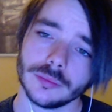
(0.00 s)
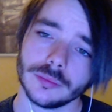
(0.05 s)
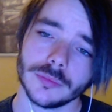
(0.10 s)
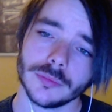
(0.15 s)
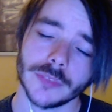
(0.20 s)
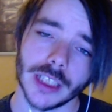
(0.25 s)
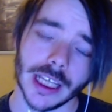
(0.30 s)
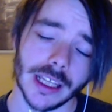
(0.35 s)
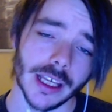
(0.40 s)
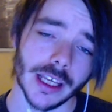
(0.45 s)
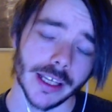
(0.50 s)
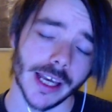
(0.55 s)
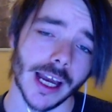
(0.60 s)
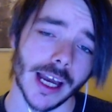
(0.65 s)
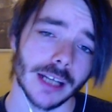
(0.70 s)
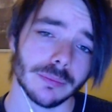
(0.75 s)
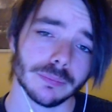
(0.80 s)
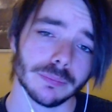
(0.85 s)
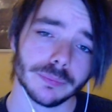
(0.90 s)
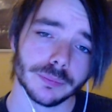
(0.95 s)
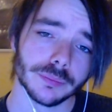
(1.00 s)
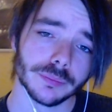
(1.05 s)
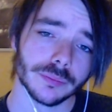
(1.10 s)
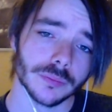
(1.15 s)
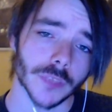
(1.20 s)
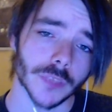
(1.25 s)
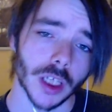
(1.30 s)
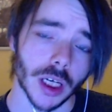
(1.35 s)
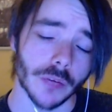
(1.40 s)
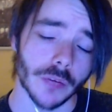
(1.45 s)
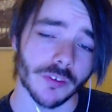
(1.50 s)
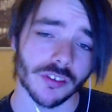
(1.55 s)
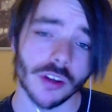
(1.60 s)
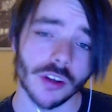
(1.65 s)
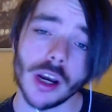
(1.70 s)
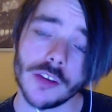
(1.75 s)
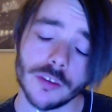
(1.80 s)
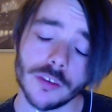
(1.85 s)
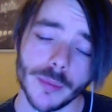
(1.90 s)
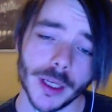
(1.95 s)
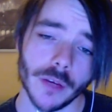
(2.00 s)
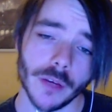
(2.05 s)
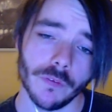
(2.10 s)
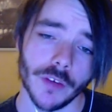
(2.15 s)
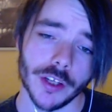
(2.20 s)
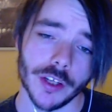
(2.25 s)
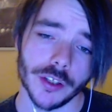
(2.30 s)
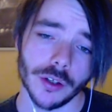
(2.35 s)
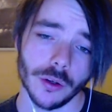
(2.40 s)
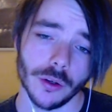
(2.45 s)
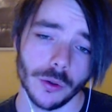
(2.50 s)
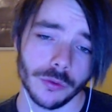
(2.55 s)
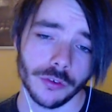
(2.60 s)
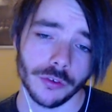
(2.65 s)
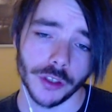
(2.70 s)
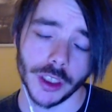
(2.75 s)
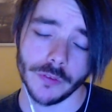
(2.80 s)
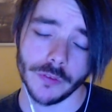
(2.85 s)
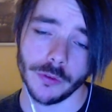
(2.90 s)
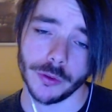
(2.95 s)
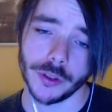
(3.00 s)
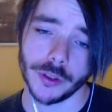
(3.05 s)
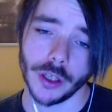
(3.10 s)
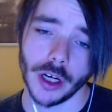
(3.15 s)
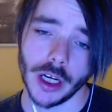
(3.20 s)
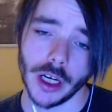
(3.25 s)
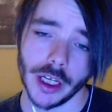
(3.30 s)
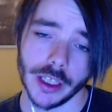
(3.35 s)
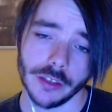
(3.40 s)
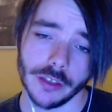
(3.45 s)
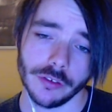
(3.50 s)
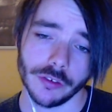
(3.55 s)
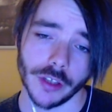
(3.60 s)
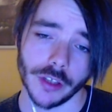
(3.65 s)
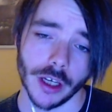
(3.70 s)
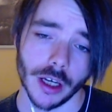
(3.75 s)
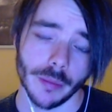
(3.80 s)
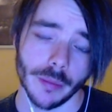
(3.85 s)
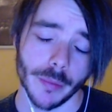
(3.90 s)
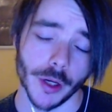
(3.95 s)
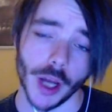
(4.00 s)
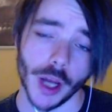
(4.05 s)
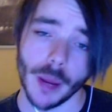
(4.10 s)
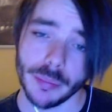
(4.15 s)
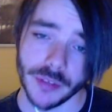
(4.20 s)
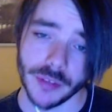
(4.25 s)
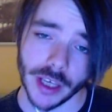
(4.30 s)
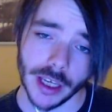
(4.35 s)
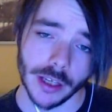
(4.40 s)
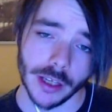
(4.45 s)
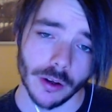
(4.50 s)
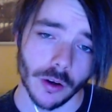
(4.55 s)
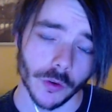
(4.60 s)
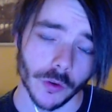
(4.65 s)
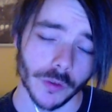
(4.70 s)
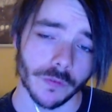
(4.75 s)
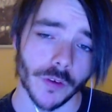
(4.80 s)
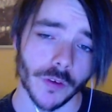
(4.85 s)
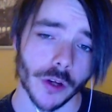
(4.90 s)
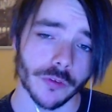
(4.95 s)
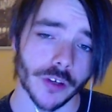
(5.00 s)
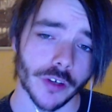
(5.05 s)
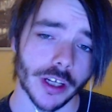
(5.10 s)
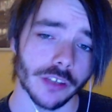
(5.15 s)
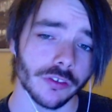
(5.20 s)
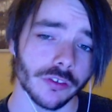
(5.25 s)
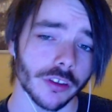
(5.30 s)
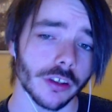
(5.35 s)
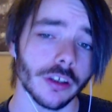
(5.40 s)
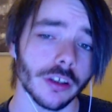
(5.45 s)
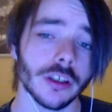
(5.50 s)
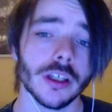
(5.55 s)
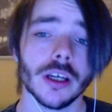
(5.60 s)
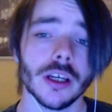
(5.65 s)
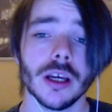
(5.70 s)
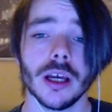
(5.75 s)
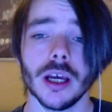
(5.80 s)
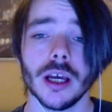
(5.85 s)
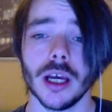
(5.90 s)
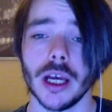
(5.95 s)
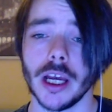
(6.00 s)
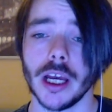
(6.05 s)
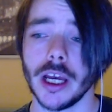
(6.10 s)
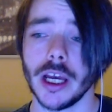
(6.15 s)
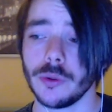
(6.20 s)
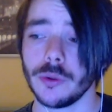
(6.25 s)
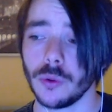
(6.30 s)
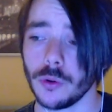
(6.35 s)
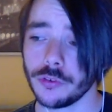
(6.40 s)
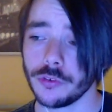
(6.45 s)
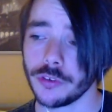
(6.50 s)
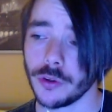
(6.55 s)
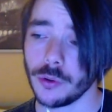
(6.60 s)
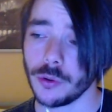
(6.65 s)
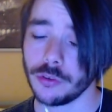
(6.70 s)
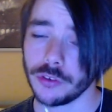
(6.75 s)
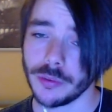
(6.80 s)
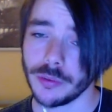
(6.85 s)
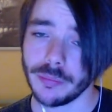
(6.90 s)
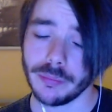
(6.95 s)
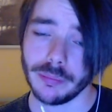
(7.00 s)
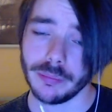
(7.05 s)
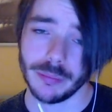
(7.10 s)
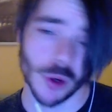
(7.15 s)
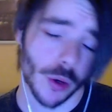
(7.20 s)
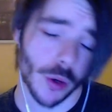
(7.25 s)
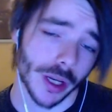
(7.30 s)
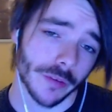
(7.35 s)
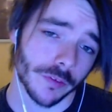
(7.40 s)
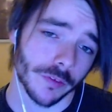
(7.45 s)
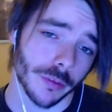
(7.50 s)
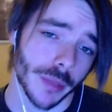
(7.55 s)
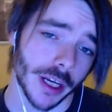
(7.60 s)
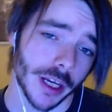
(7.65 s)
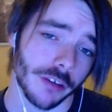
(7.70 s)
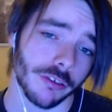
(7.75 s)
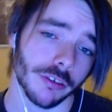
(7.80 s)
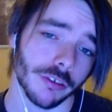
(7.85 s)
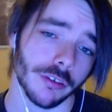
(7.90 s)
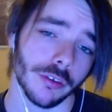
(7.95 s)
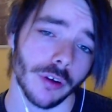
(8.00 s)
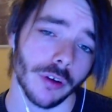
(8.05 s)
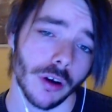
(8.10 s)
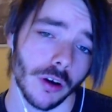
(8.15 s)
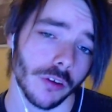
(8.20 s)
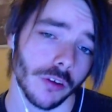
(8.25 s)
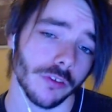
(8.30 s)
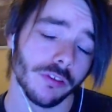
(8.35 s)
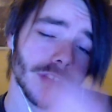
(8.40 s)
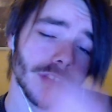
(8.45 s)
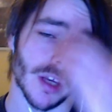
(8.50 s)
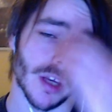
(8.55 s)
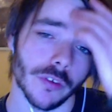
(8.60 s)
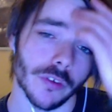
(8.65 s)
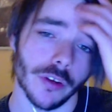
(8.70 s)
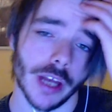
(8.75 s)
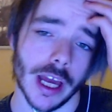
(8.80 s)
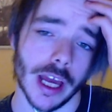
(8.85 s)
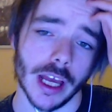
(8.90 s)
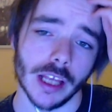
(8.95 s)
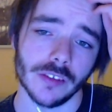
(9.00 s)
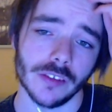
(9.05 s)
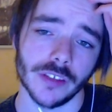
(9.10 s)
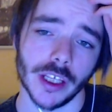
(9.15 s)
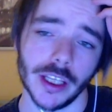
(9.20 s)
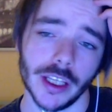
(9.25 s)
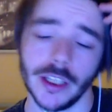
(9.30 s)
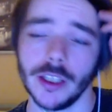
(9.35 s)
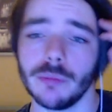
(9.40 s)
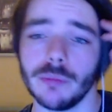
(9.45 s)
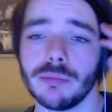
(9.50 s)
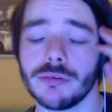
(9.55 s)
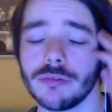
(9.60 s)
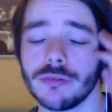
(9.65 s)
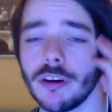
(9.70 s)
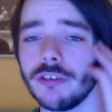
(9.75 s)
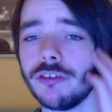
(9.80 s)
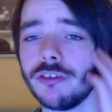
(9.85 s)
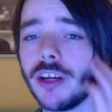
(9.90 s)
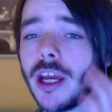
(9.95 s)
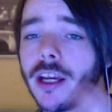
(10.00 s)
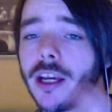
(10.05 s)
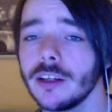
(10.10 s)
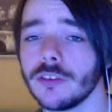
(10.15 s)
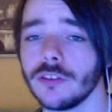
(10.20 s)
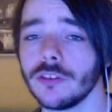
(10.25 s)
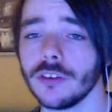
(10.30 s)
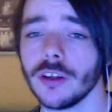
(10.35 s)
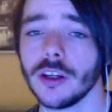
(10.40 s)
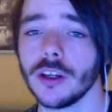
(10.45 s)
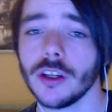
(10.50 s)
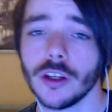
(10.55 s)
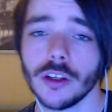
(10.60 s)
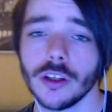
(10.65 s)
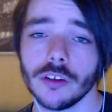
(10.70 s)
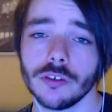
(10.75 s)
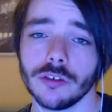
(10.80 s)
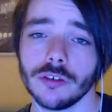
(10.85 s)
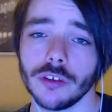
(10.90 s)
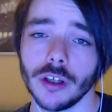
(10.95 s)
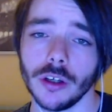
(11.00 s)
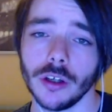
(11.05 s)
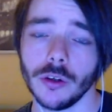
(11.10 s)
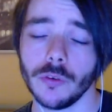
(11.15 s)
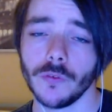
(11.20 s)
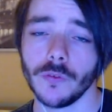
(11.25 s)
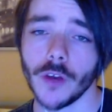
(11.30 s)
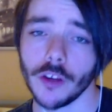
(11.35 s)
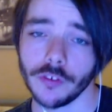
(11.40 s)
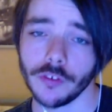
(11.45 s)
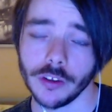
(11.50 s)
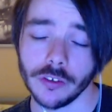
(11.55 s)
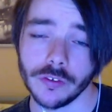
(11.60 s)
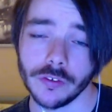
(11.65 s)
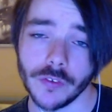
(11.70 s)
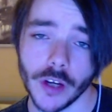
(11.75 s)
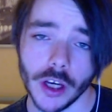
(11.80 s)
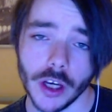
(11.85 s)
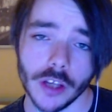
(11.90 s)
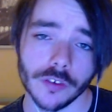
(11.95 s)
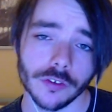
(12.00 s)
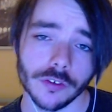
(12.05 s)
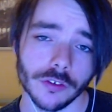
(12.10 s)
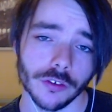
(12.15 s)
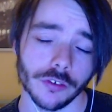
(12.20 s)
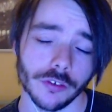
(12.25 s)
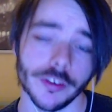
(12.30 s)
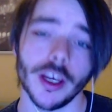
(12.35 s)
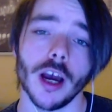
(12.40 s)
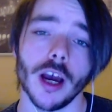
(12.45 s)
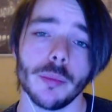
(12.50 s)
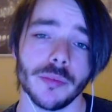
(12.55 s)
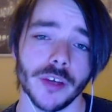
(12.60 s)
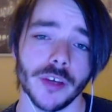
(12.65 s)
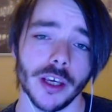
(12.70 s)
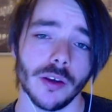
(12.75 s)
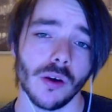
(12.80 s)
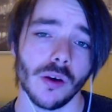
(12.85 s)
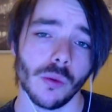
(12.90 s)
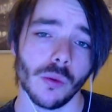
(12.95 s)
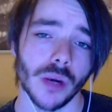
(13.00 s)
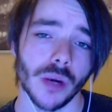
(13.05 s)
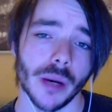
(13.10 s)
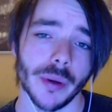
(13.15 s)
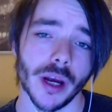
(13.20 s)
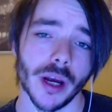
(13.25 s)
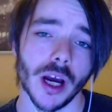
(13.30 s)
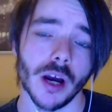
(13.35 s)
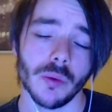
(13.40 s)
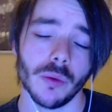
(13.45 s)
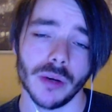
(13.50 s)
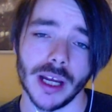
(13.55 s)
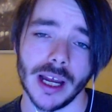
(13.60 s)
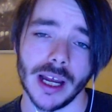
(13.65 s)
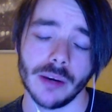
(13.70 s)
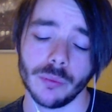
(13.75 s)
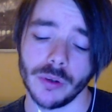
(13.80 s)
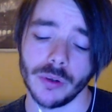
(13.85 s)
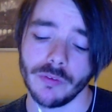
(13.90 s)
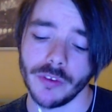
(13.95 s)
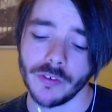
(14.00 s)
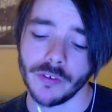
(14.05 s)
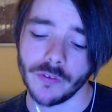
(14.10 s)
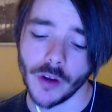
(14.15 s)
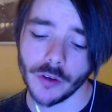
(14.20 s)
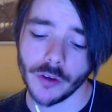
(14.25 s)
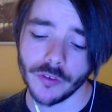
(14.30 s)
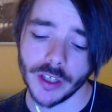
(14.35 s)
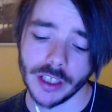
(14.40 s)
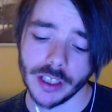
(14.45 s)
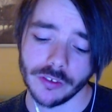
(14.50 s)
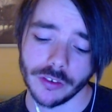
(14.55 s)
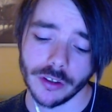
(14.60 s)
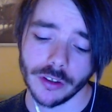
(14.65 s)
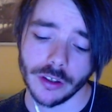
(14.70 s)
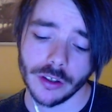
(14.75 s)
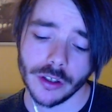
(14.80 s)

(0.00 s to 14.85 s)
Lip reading: Hey there, gang. I've decided to make a video to give you guys an update on the fundraiser and also some more information on Seven as a project. So first things first, just the update on where we are at with the fundraiser.